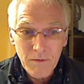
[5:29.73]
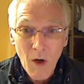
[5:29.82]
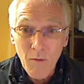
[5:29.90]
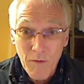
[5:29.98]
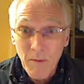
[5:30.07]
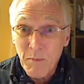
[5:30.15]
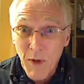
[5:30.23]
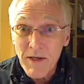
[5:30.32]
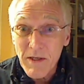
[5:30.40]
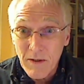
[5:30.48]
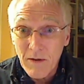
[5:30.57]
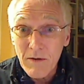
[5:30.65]
of the
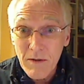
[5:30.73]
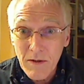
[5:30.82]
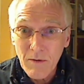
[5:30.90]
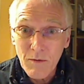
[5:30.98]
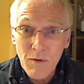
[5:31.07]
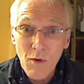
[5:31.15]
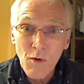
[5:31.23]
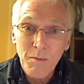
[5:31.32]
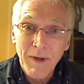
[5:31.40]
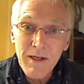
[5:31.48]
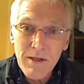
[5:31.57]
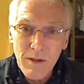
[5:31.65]
president, who's called
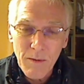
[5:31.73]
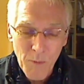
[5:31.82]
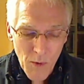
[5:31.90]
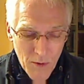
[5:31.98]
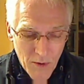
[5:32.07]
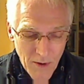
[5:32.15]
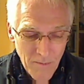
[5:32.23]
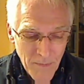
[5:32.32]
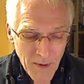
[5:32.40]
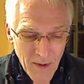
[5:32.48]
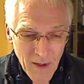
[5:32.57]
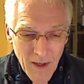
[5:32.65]
Brice Lepoutre,
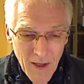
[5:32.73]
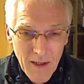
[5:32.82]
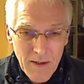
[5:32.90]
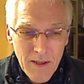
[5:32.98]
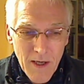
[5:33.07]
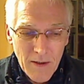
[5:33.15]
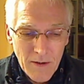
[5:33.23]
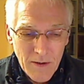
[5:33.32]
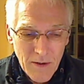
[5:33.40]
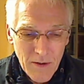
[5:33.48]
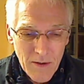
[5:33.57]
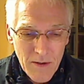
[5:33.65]
is
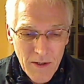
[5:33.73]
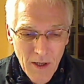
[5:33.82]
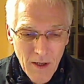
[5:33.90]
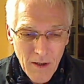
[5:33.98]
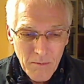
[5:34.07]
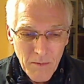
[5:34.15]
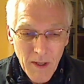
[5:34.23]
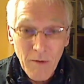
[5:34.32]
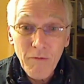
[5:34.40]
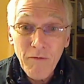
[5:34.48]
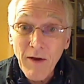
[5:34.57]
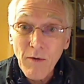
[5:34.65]
such that um,
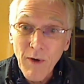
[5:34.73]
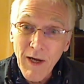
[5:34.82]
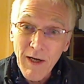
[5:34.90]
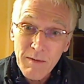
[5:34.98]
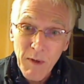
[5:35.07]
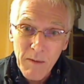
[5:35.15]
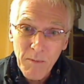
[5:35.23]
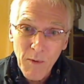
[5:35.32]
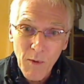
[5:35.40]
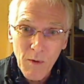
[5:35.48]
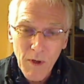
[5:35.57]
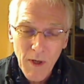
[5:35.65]
he federates
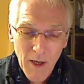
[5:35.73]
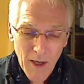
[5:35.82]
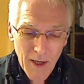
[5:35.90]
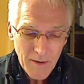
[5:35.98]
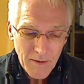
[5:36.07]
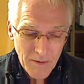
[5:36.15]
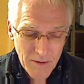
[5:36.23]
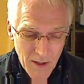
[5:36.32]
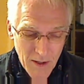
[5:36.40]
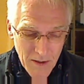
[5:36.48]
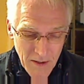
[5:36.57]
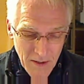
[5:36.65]
people, and
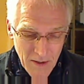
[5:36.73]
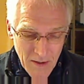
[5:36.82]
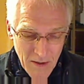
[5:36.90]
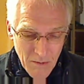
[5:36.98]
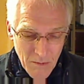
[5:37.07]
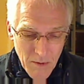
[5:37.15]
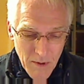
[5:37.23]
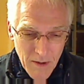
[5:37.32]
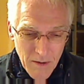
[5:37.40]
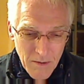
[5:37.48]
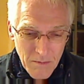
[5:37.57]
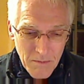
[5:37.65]
uh,
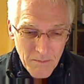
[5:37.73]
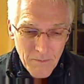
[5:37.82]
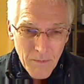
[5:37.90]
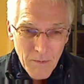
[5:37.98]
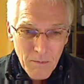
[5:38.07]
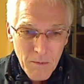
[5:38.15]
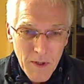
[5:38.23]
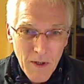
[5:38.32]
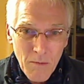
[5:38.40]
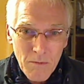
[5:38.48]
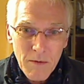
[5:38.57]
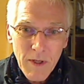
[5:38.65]
we we
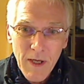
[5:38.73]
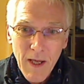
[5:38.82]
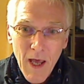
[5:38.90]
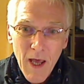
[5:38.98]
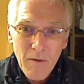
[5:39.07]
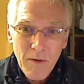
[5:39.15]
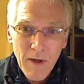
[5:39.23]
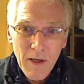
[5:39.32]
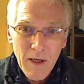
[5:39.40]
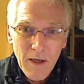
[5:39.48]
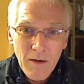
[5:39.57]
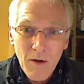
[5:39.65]
don't really have
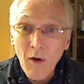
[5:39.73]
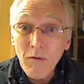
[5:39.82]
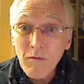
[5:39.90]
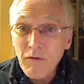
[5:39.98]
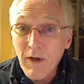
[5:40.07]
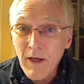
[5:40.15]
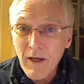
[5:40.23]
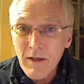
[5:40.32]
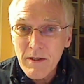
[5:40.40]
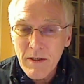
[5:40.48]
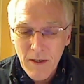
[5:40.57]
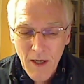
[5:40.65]
any
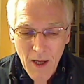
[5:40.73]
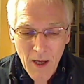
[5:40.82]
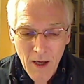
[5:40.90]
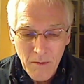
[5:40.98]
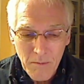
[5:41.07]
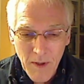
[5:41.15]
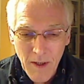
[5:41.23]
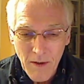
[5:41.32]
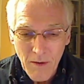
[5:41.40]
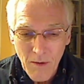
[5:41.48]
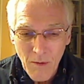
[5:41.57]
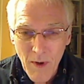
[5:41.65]
conflict um,
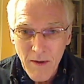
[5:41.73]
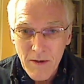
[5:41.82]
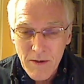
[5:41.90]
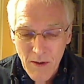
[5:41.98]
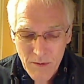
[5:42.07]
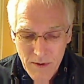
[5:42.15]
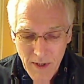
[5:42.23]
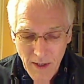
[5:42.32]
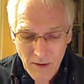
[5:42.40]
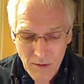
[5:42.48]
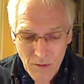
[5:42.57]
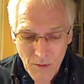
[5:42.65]
in the way the
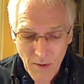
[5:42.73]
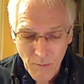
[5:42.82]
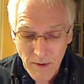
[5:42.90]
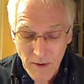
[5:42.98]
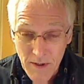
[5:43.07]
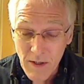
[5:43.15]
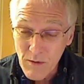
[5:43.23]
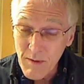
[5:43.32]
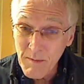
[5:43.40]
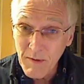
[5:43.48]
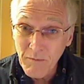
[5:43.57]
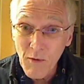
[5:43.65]
associations run, which is
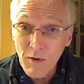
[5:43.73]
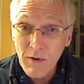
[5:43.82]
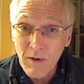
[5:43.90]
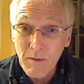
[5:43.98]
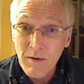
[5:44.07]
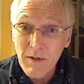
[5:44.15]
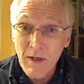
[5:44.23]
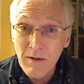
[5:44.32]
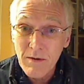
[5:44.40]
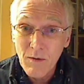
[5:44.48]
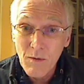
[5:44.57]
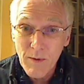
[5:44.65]
extremely fortunate because
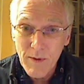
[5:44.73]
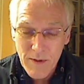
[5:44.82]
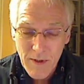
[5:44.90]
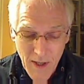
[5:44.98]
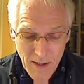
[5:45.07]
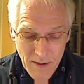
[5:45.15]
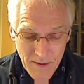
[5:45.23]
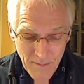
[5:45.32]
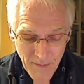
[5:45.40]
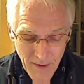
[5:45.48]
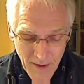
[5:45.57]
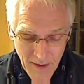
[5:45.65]
that's not always the case.
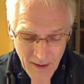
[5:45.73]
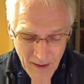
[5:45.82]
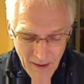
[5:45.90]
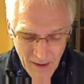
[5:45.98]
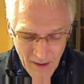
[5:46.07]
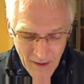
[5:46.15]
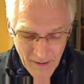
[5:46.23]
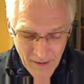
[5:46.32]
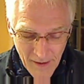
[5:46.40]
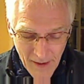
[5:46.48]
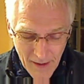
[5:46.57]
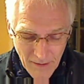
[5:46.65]
Mm.
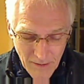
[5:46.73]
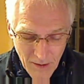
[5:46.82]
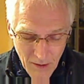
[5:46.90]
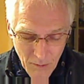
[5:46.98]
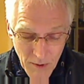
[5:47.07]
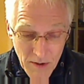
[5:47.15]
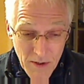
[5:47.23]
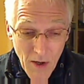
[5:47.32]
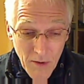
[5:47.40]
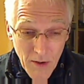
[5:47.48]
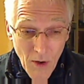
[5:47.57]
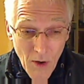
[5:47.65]
And uh, we
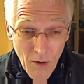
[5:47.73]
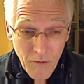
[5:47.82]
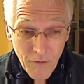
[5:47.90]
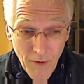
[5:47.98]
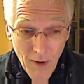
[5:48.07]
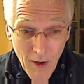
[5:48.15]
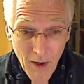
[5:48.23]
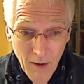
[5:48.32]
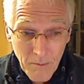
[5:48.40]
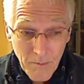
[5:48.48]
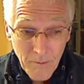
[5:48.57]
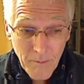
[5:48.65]
started off
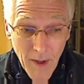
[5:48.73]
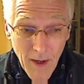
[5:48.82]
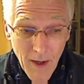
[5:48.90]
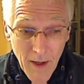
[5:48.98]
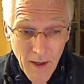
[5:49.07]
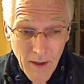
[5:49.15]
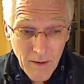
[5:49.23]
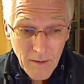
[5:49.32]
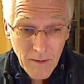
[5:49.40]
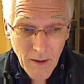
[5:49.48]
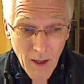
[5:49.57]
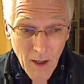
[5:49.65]
um, by
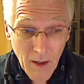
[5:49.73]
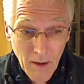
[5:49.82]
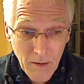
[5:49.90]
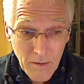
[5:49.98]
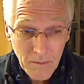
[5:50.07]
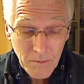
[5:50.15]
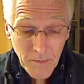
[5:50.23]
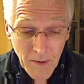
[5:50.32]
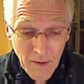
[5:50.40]
um,